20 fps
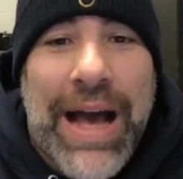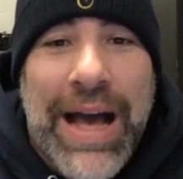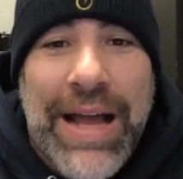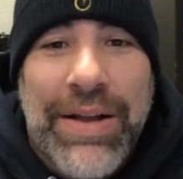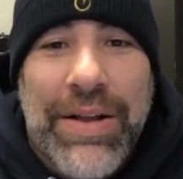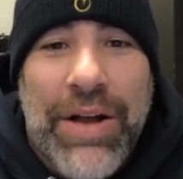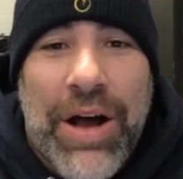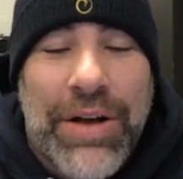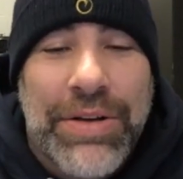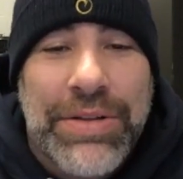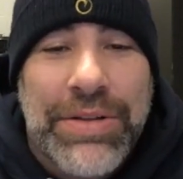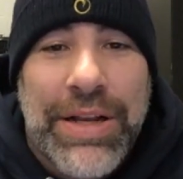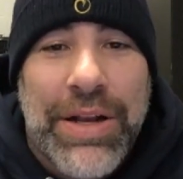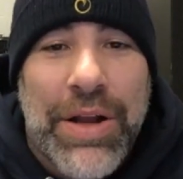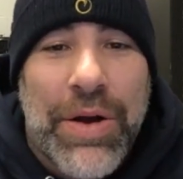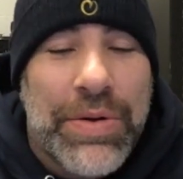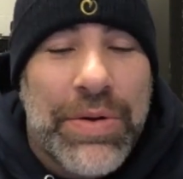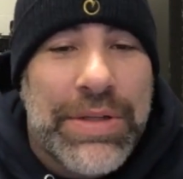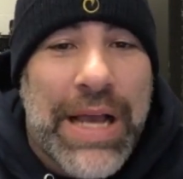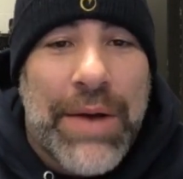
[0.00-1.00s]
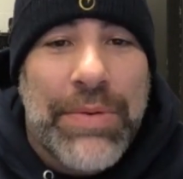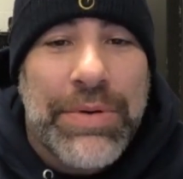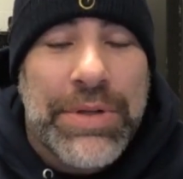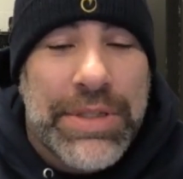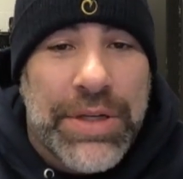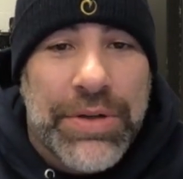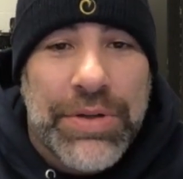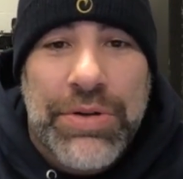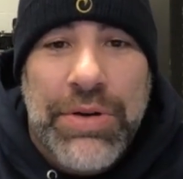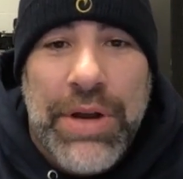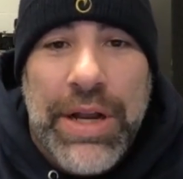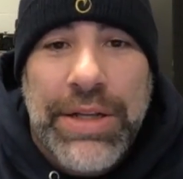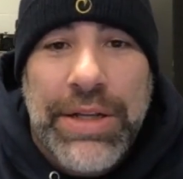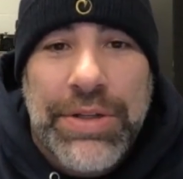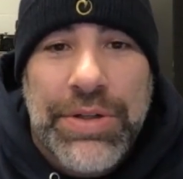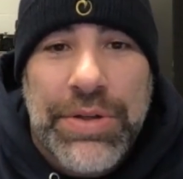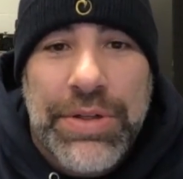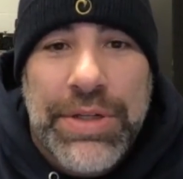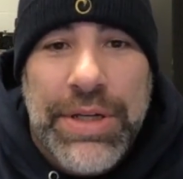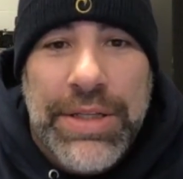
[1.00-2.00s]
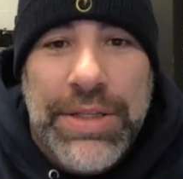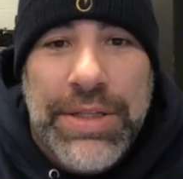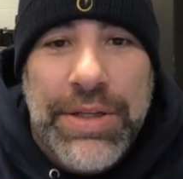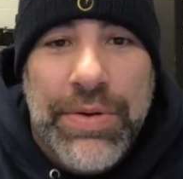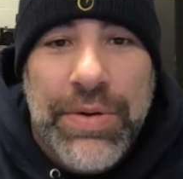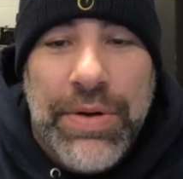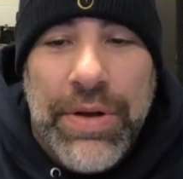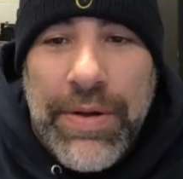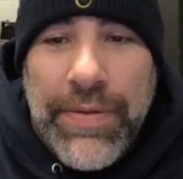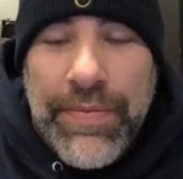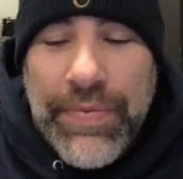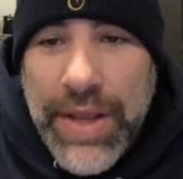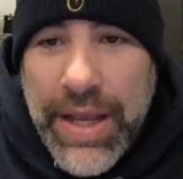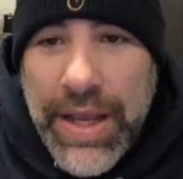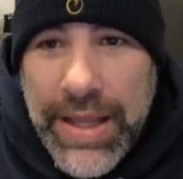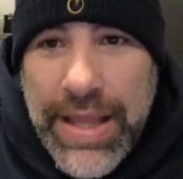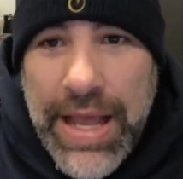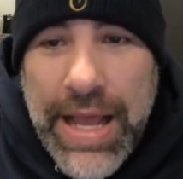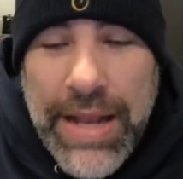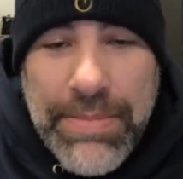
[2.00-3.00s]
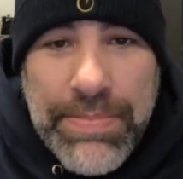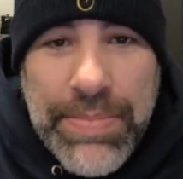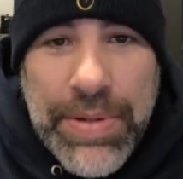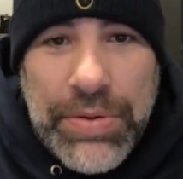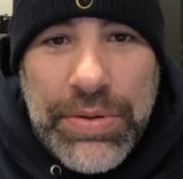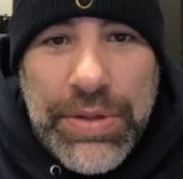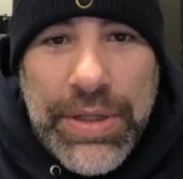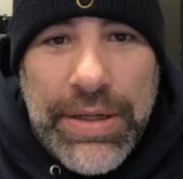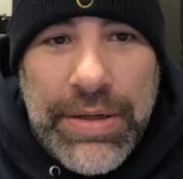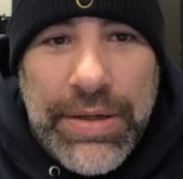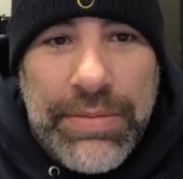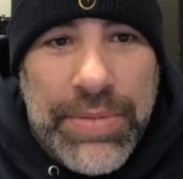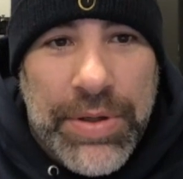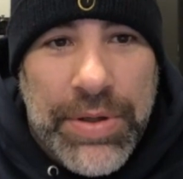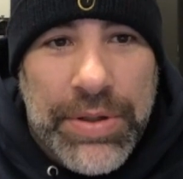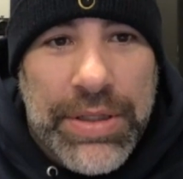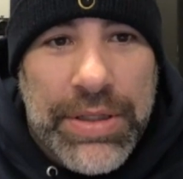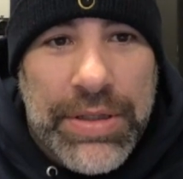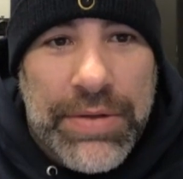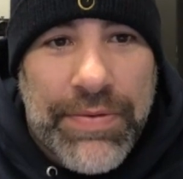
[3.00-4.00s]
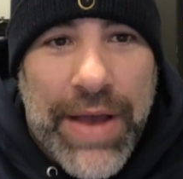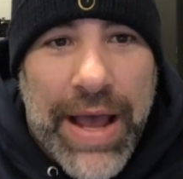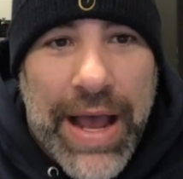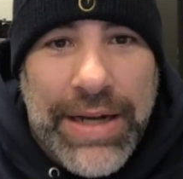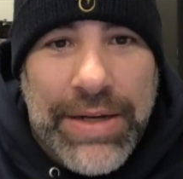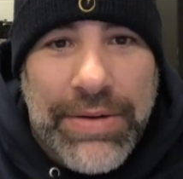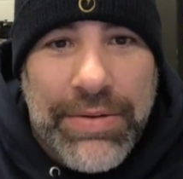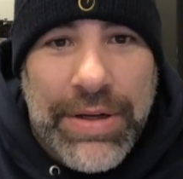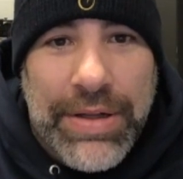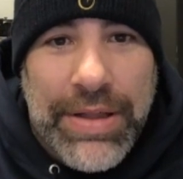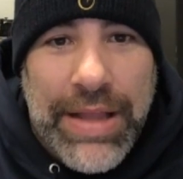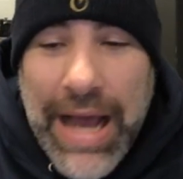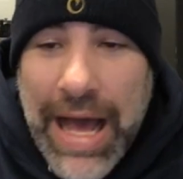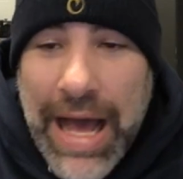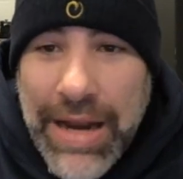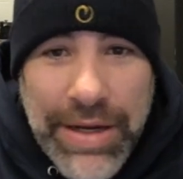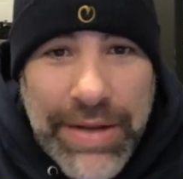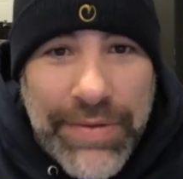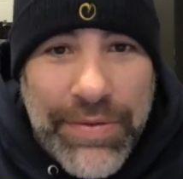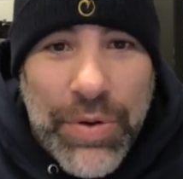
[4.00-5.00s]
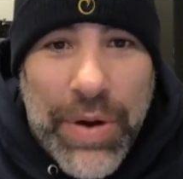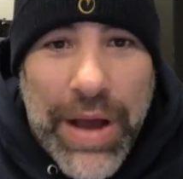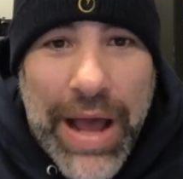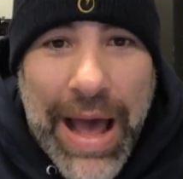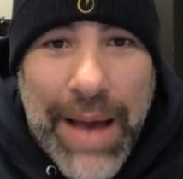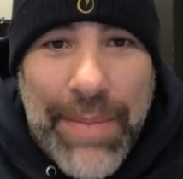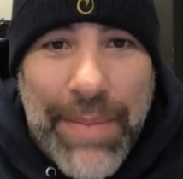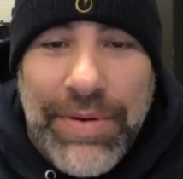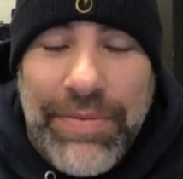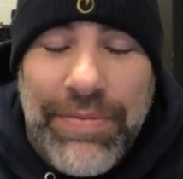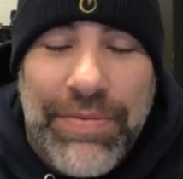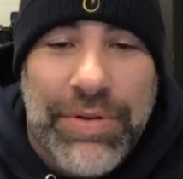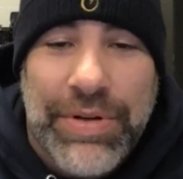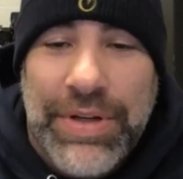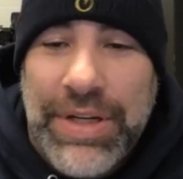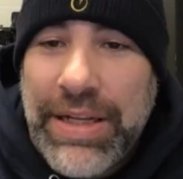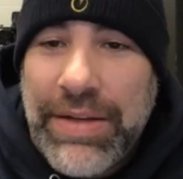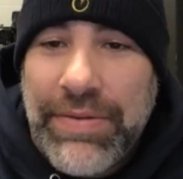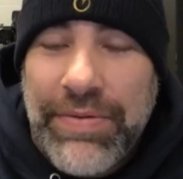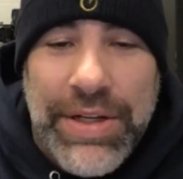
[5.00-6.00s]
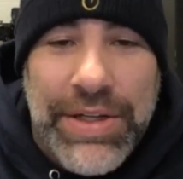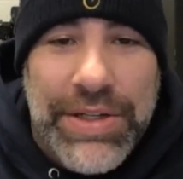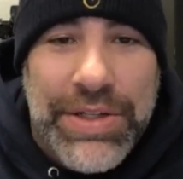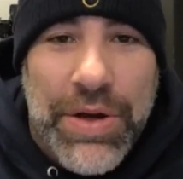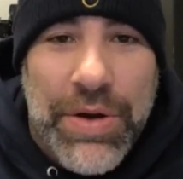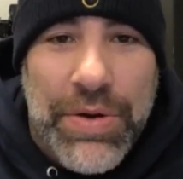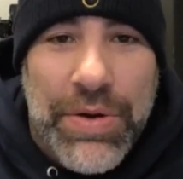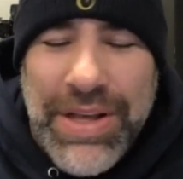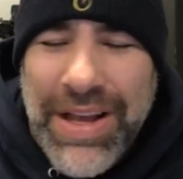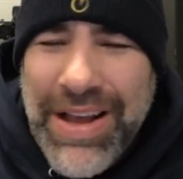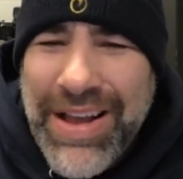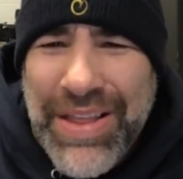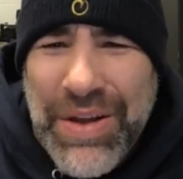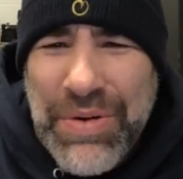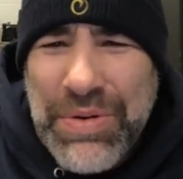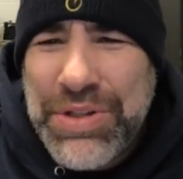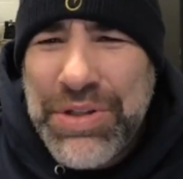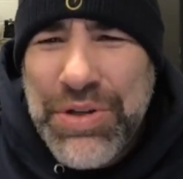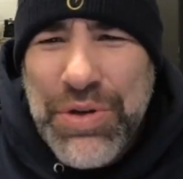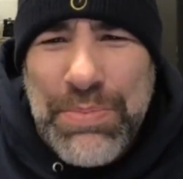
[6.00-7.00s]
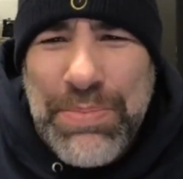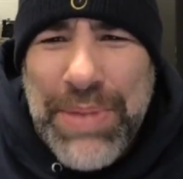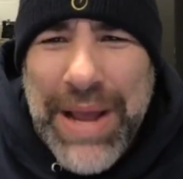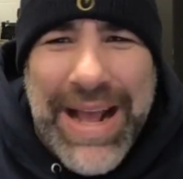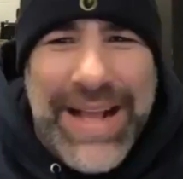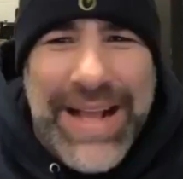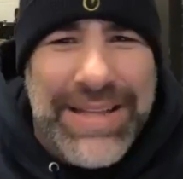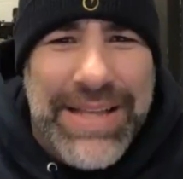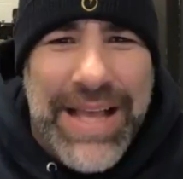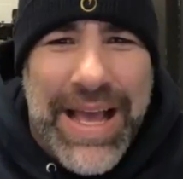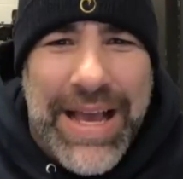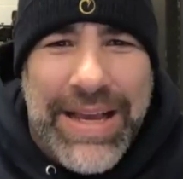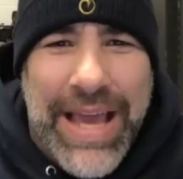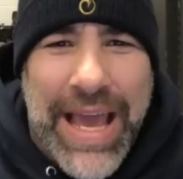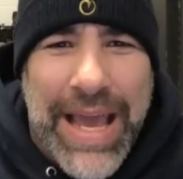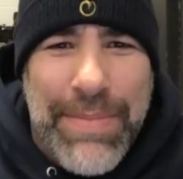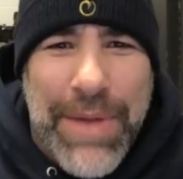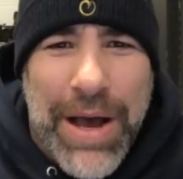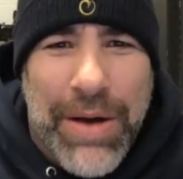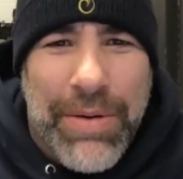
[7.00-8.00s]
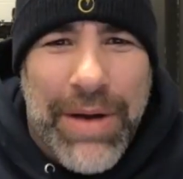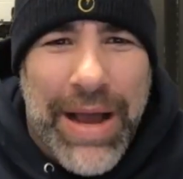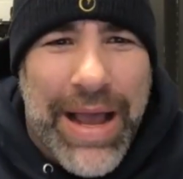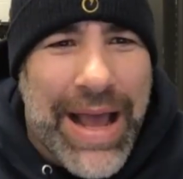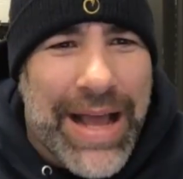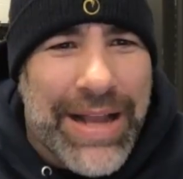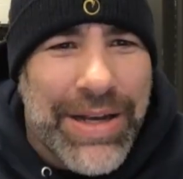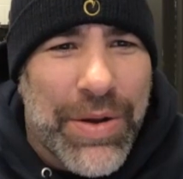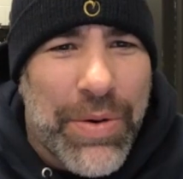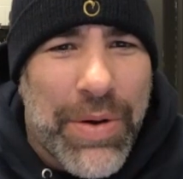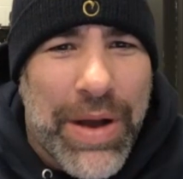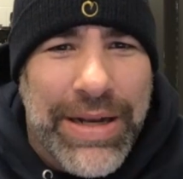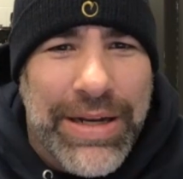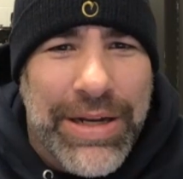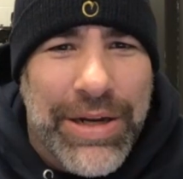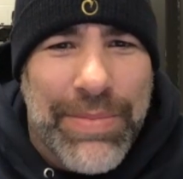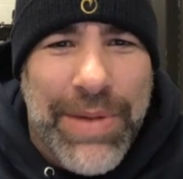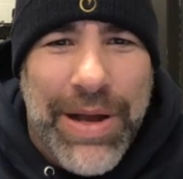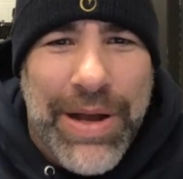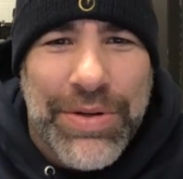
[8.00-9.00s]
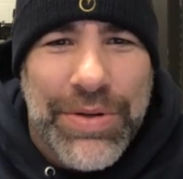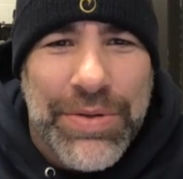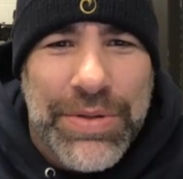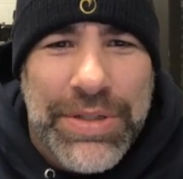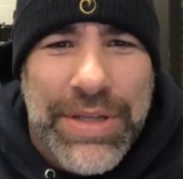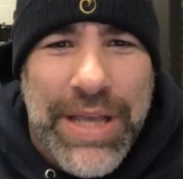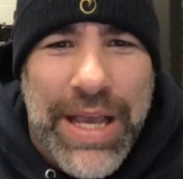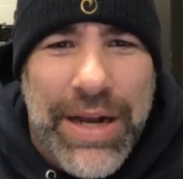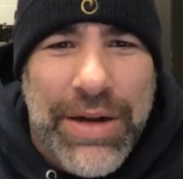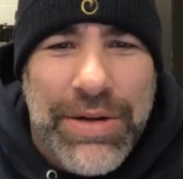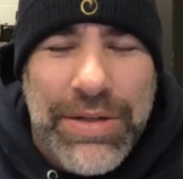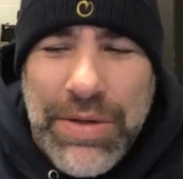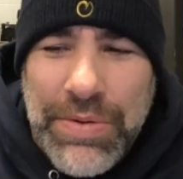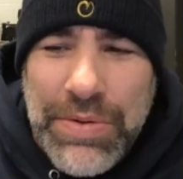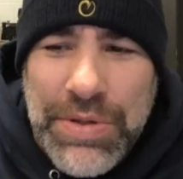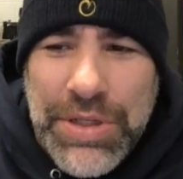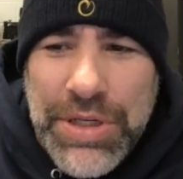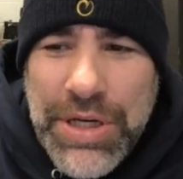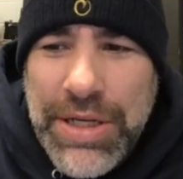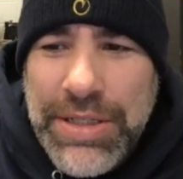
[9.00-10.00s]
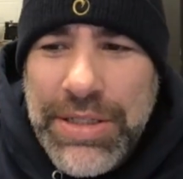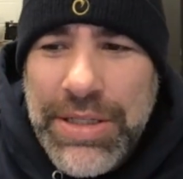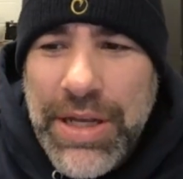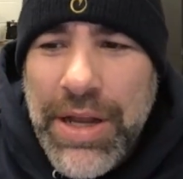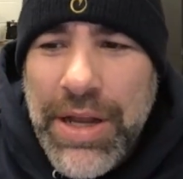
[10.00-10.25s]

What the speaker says: all I know is I was still training jiu-jitsu and then building this factory. Like, I don't even know what happened for TV shows. There was new bands that came out. I had no idea about new singers. It was just,